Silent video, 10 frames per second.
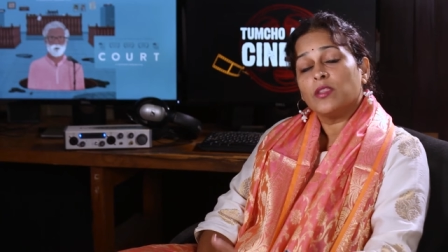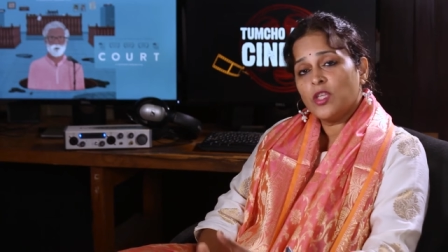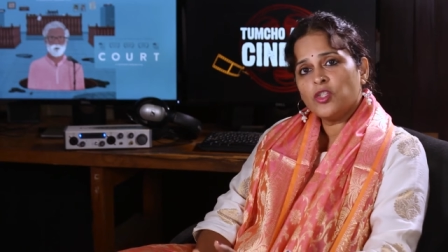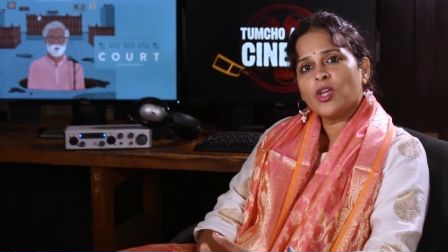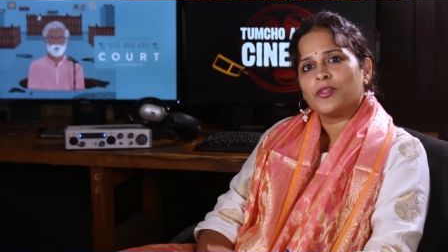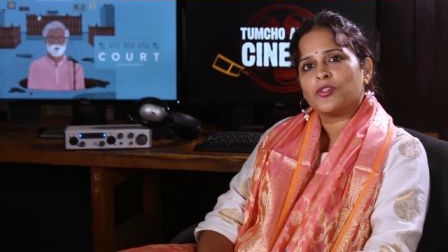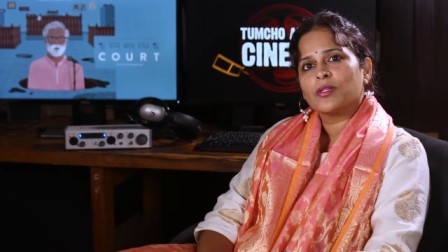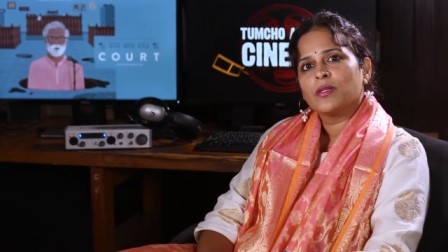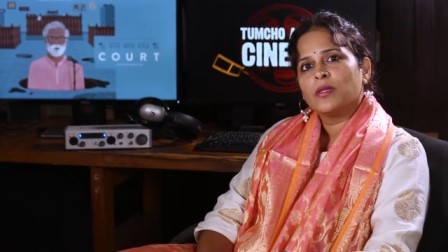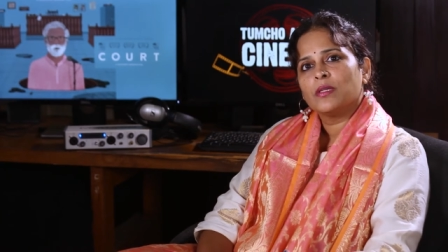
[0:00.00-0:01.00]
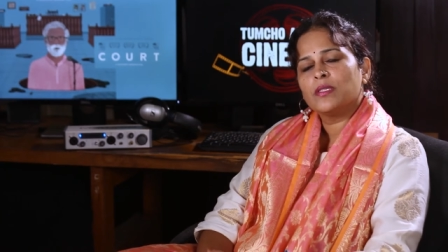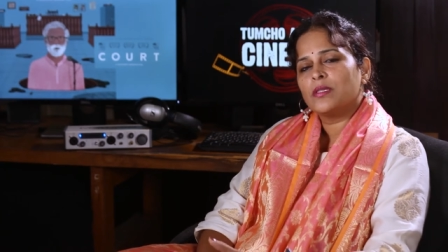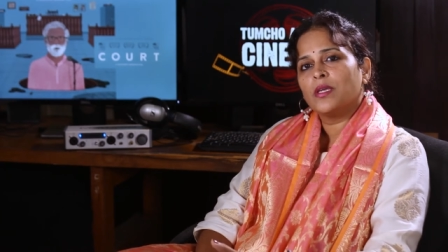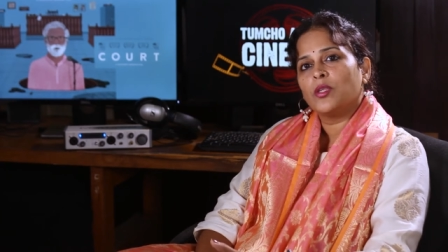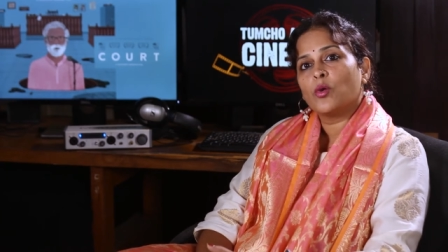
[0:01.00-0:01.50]
The judge
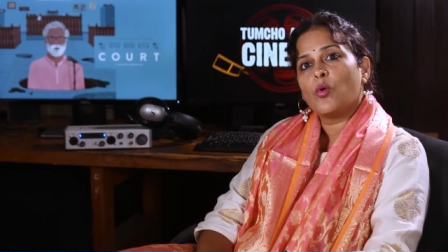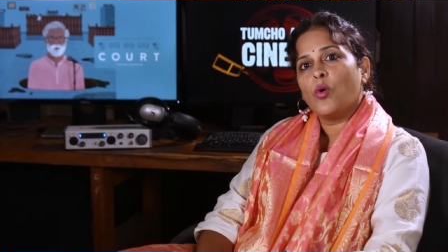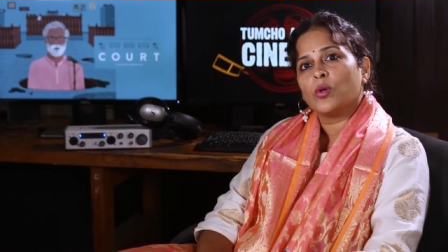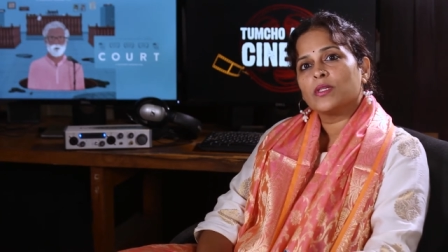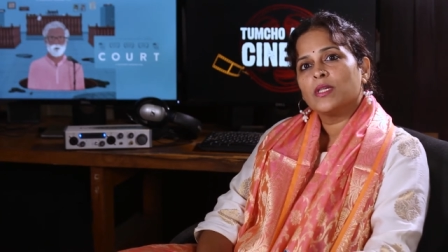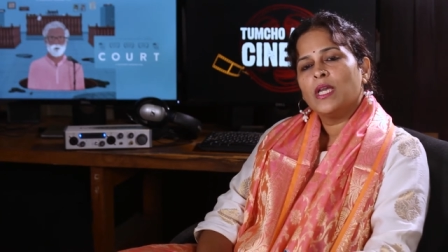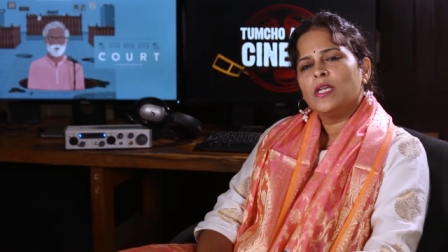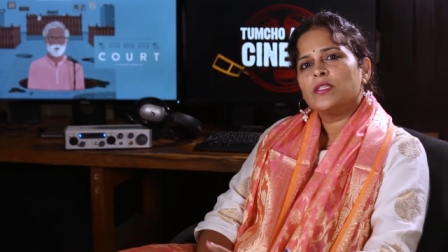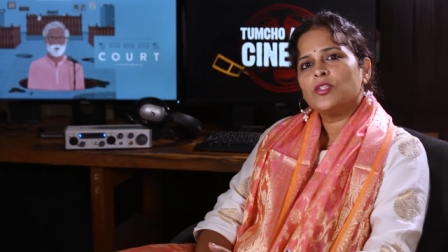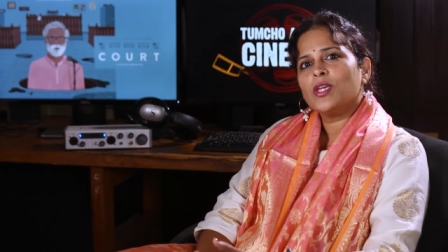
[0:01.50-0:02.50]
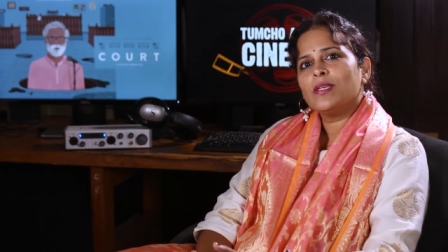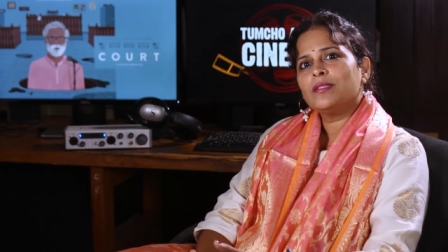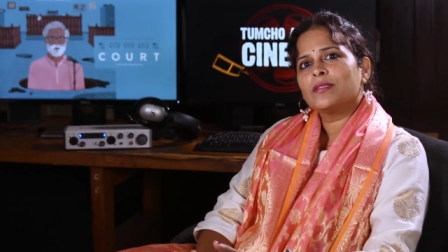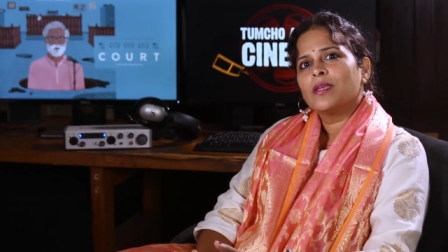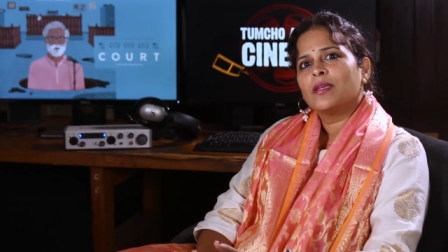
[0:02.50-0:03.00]
sitting in the court
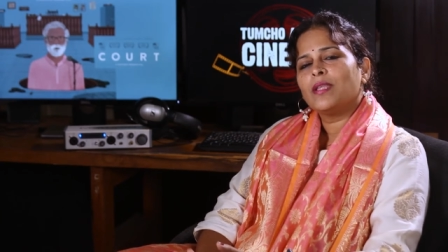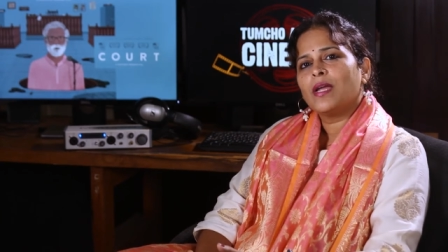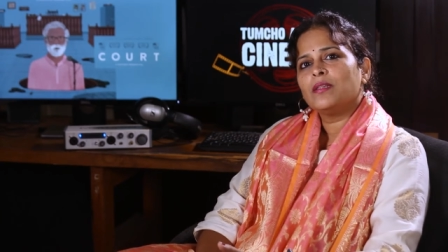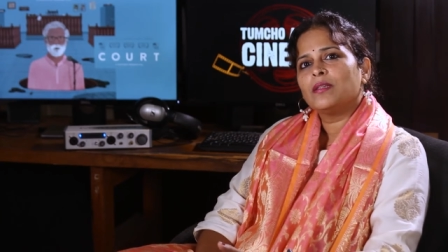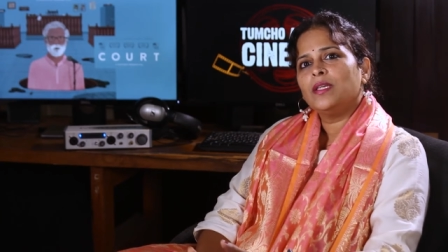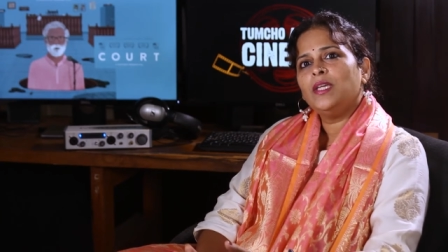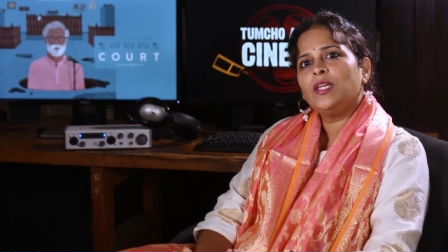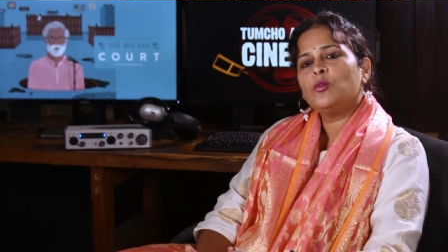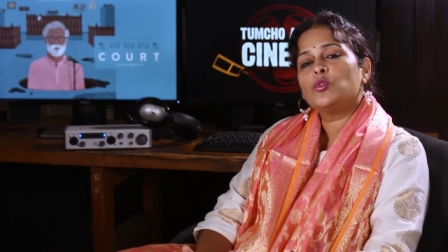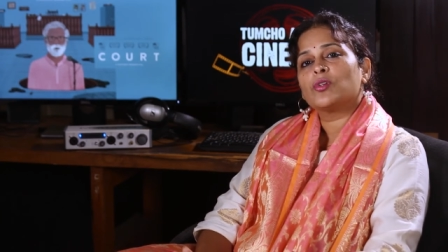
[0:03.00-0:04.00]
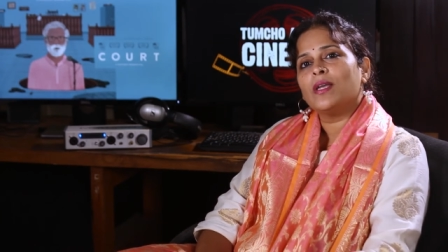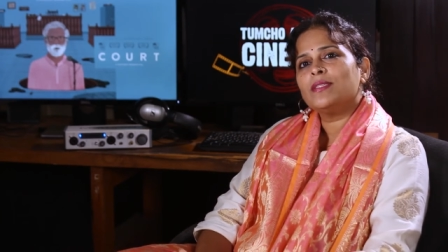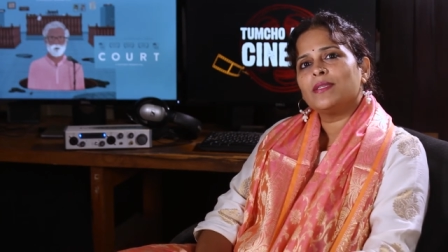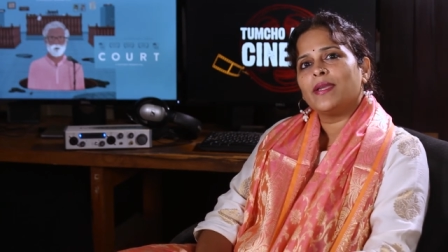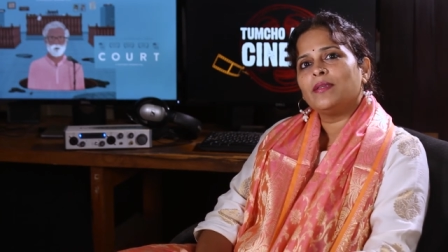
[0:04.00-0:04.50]
suggests that he could
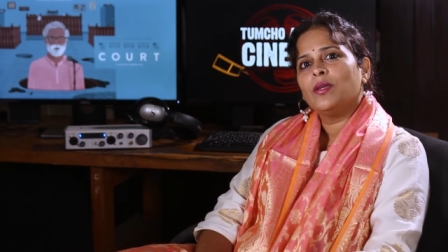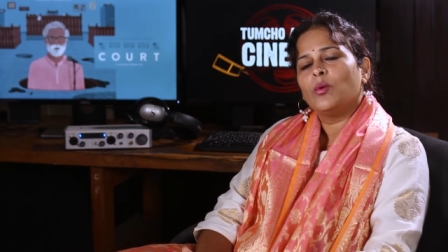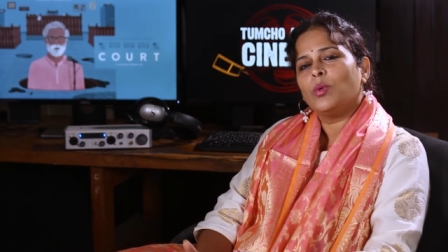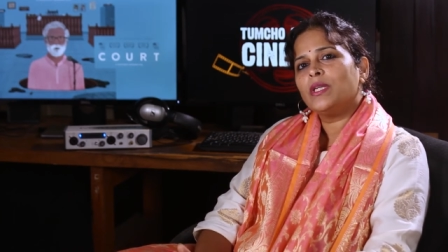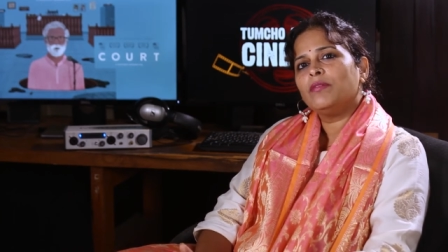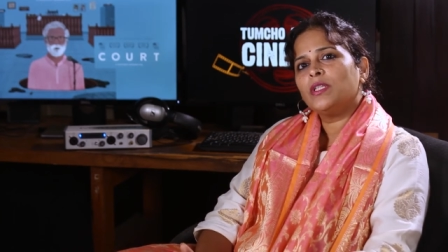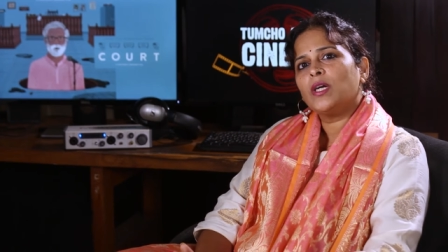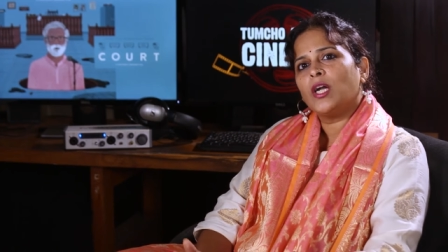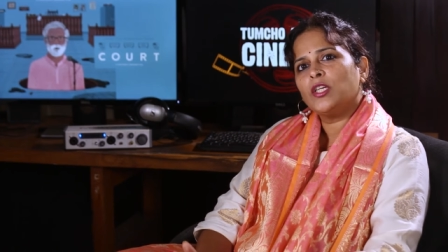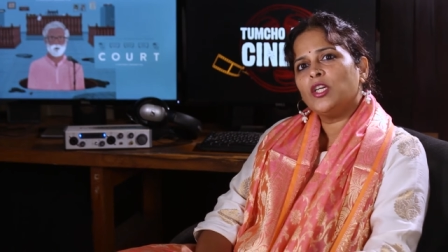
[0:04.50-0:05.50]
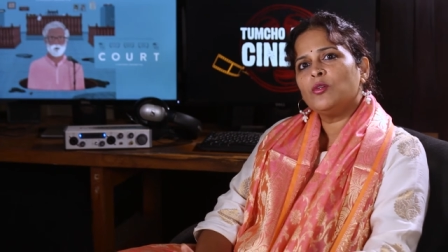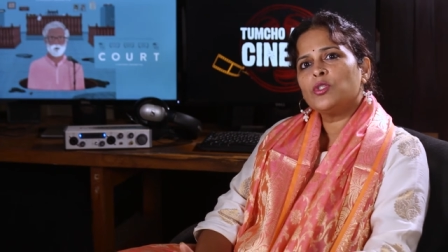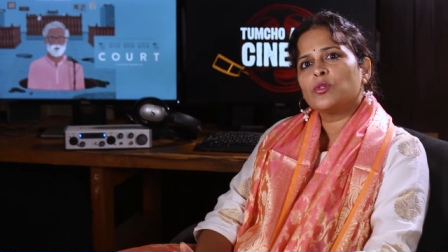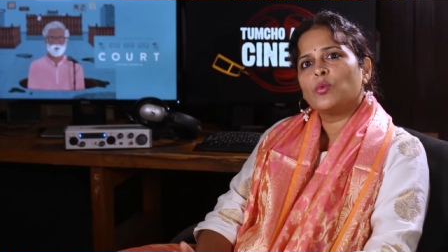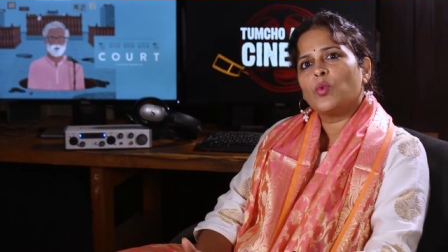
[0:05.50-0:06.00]
translate whatever the
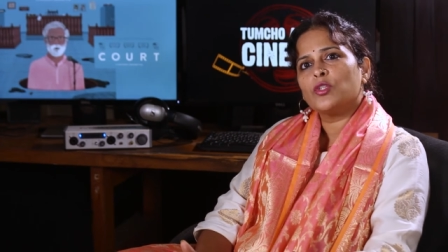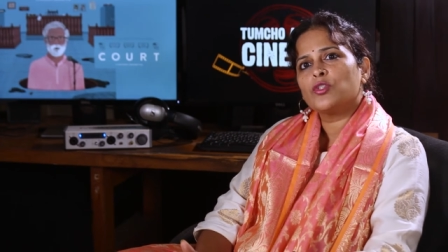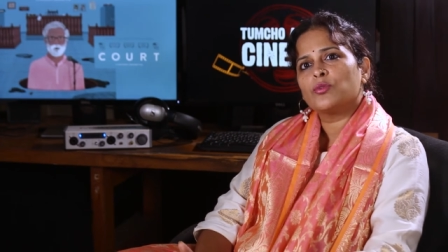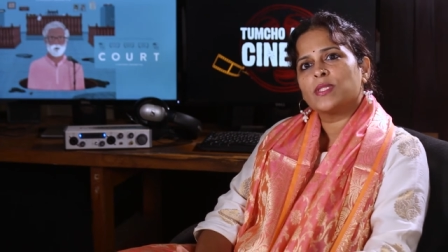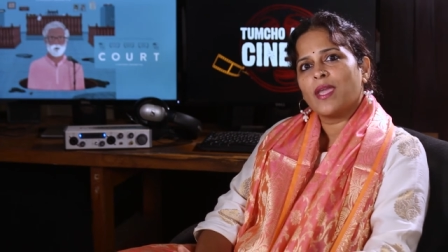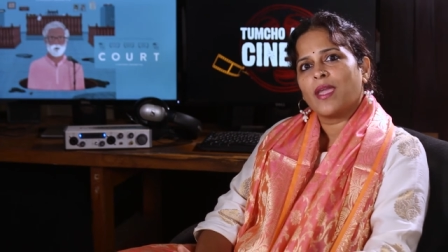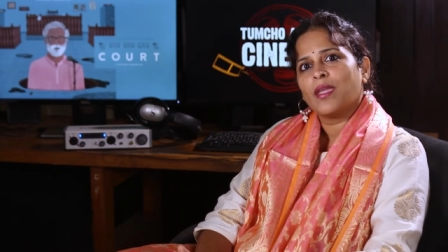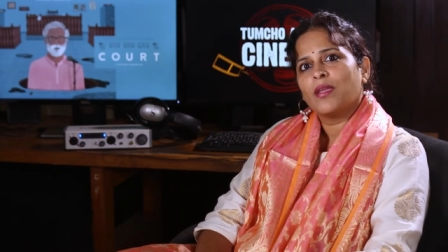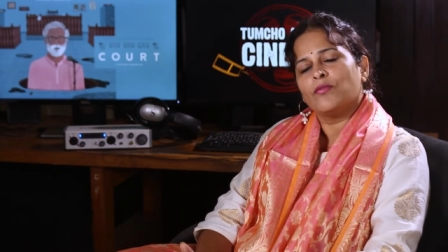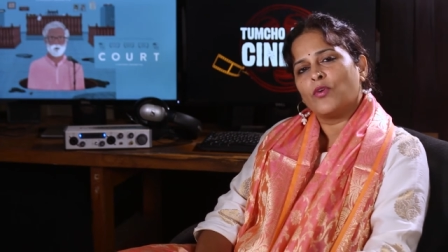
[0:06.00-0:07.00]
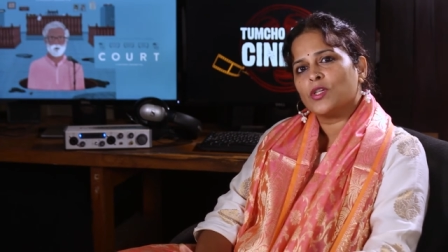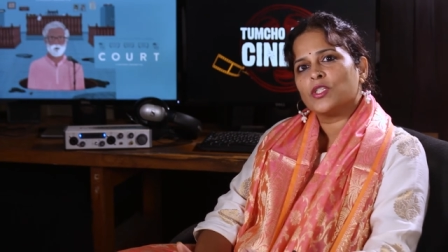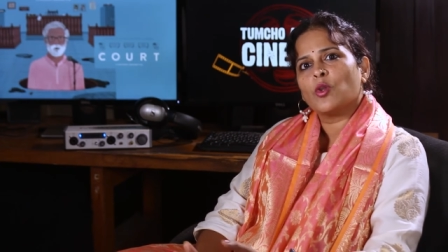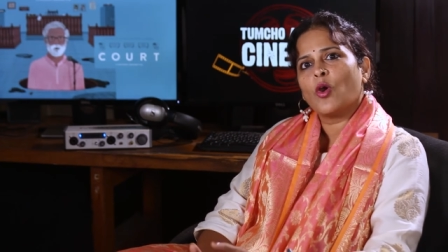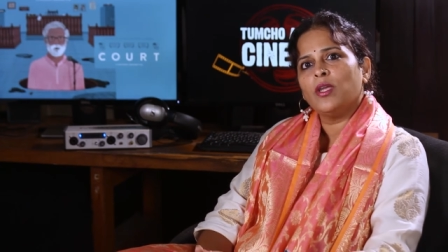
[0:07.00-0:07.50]
accused wants to say for
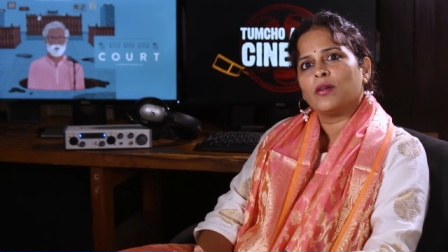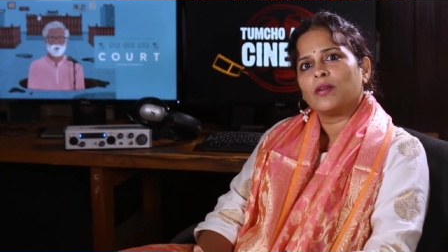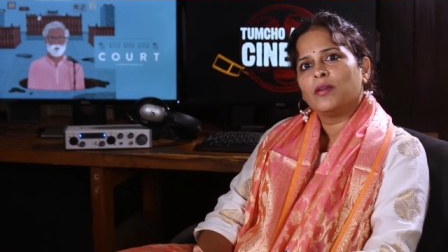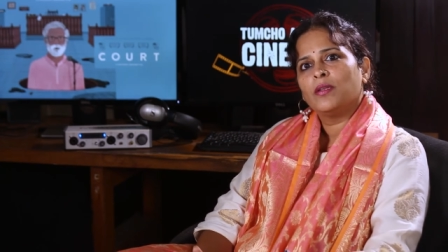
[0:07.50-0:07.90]
his lawyer,